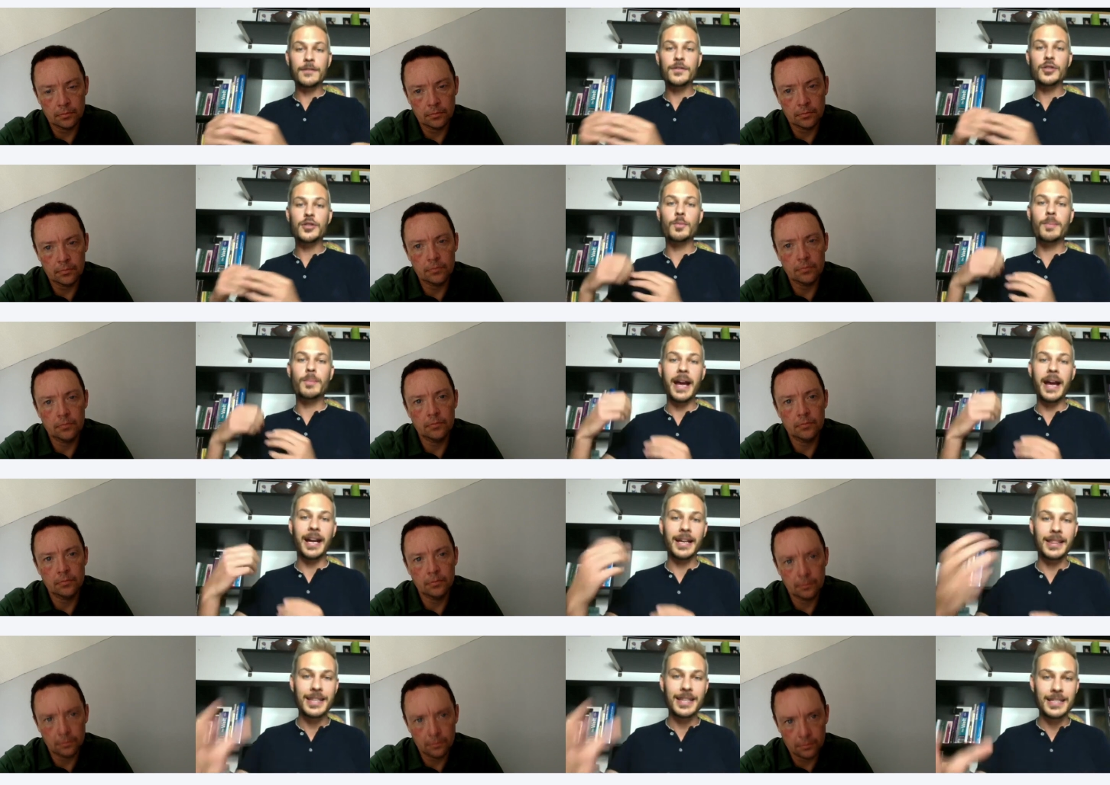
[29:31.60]
Speaker 1: you back
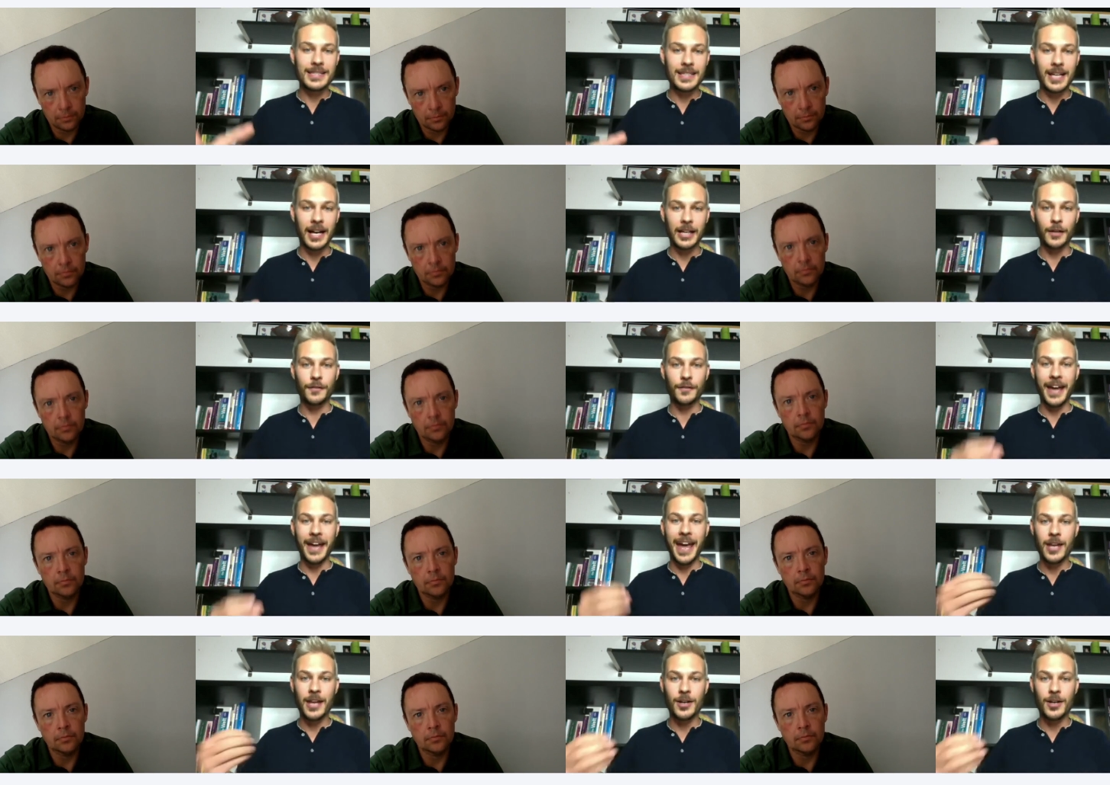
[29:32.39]
this kind of
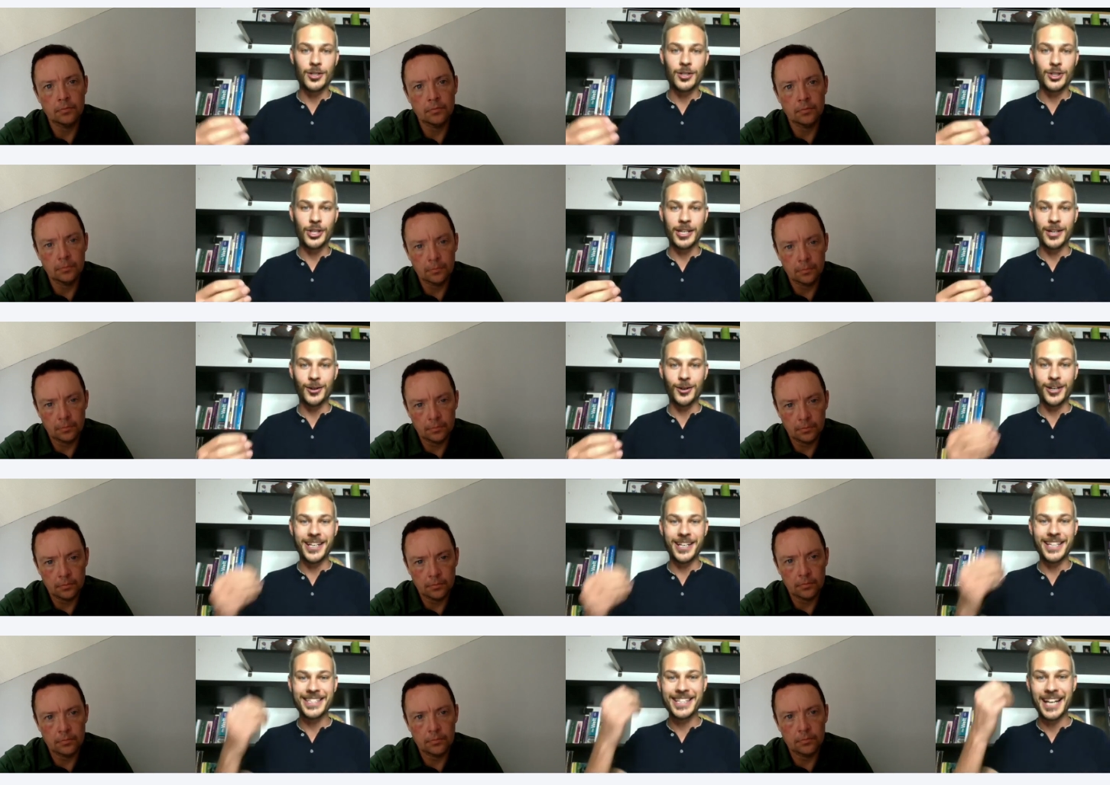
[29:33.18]
energy or this
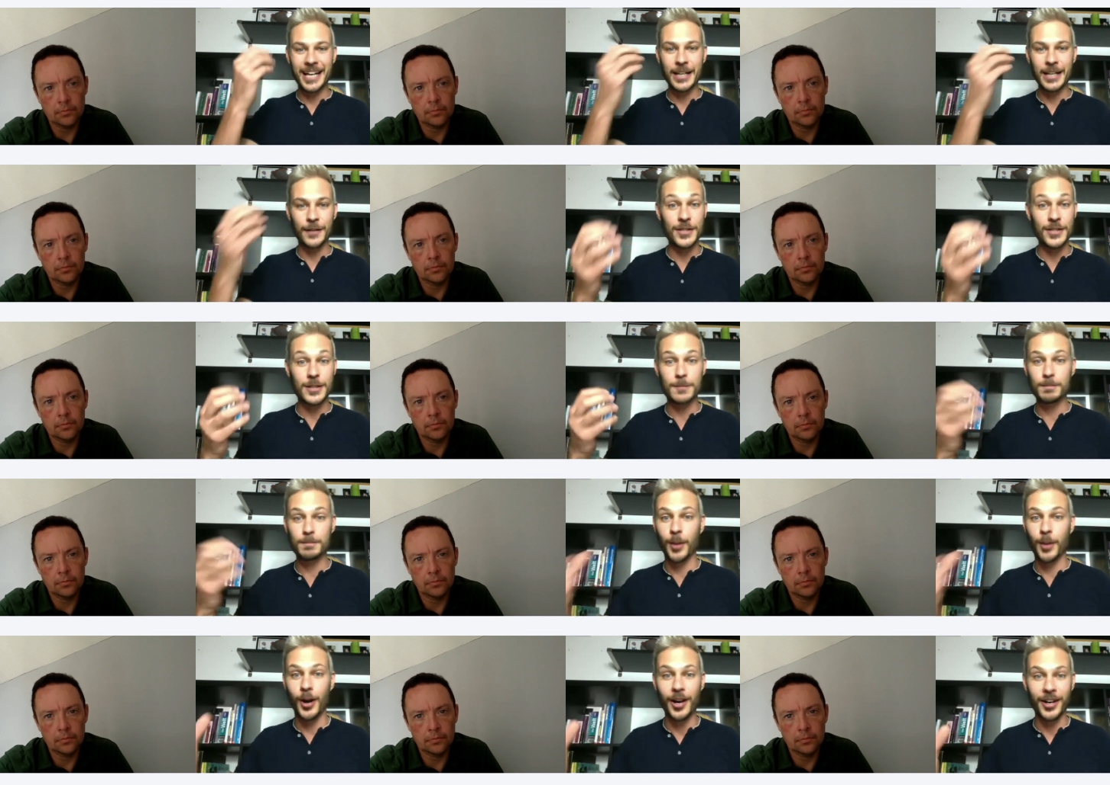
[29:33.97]
kind of
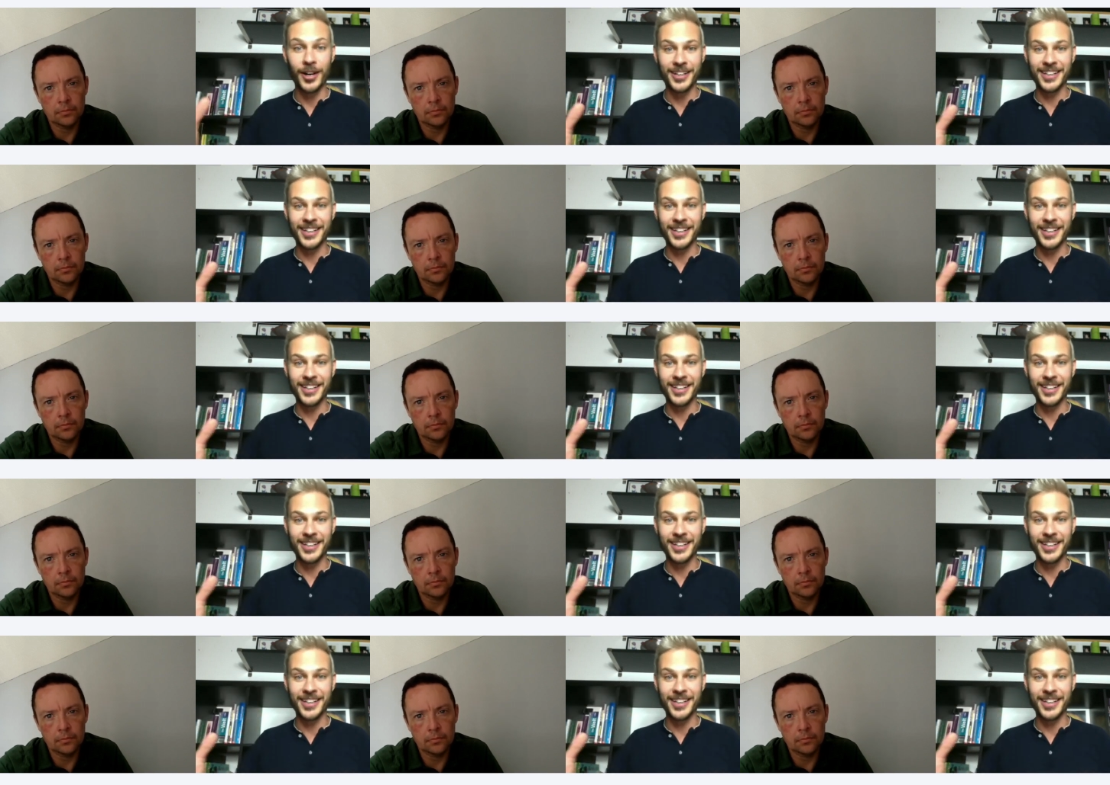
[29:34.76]
spark